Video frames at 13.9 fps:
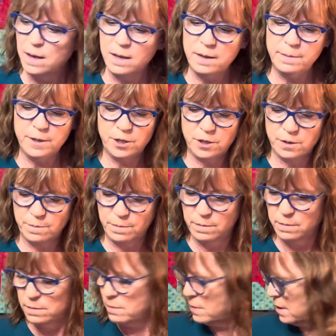Let me just,
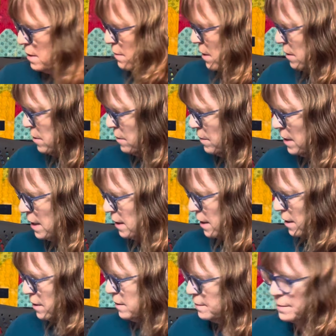I'll deal with that
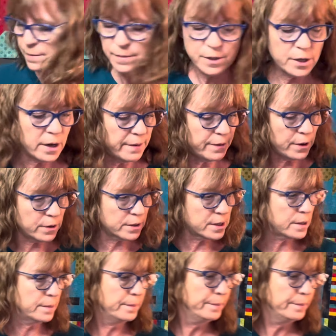later. Sorry, folks.